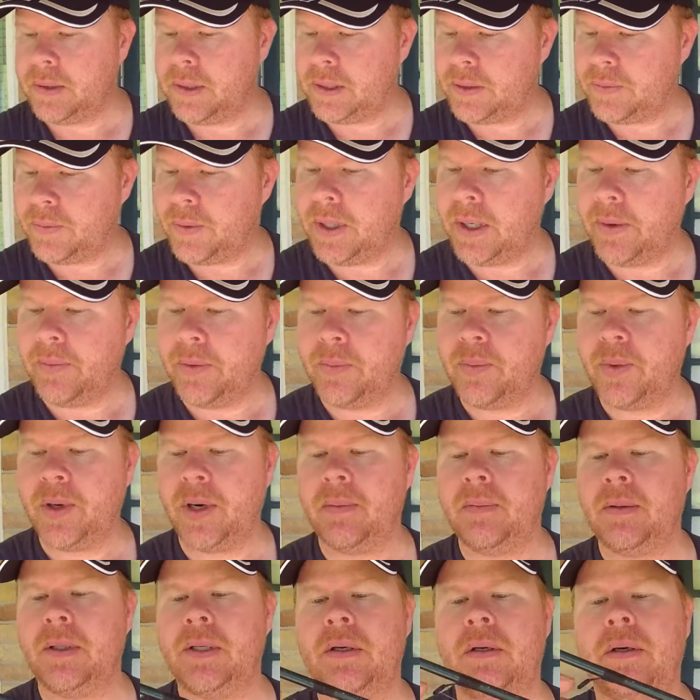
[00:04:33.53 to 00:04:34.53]
this one I would
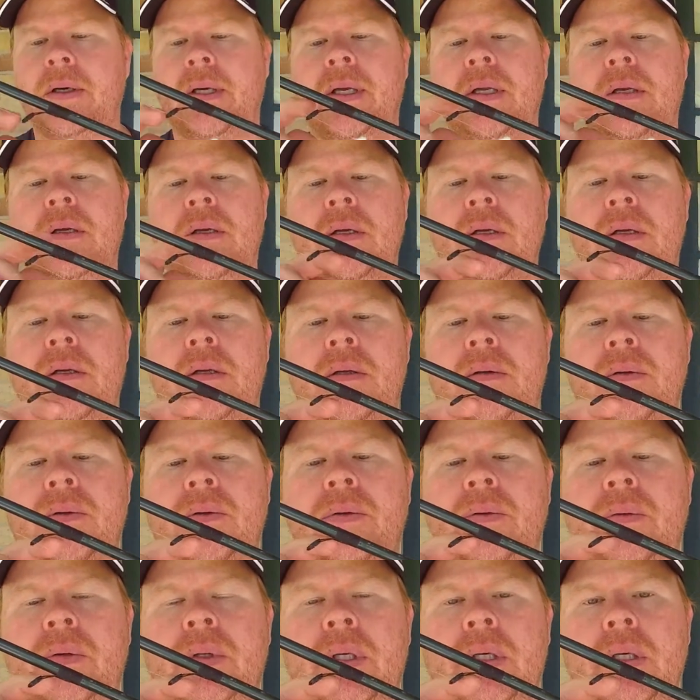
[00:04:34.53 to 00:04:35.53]
probably hook it
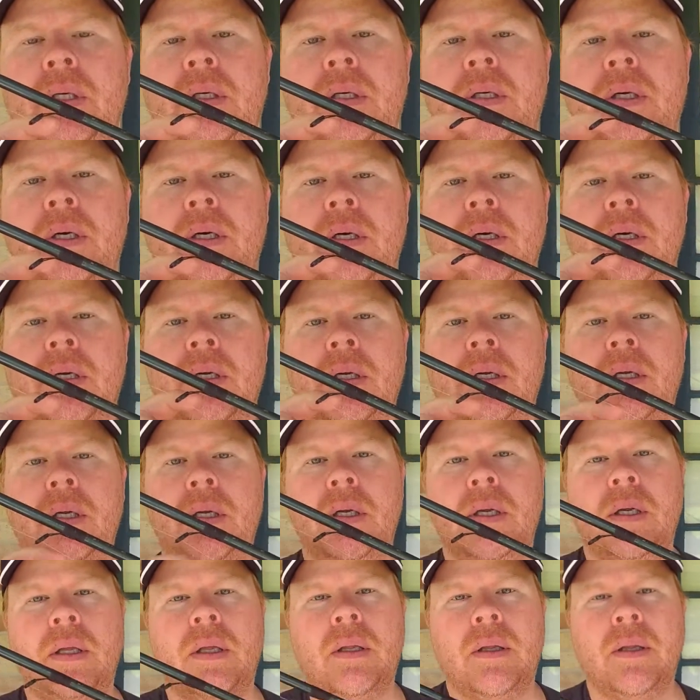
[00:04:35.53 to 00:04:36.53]
into the
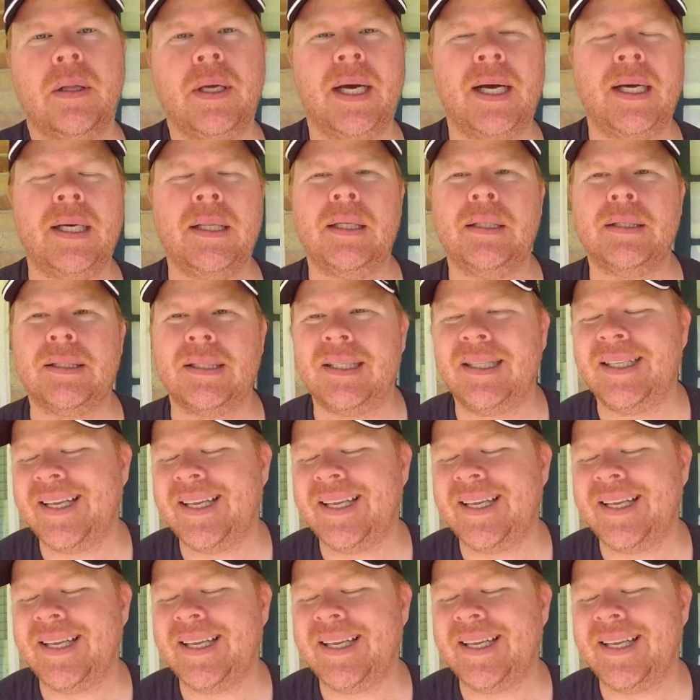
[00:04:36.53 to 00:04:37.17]
eyelet's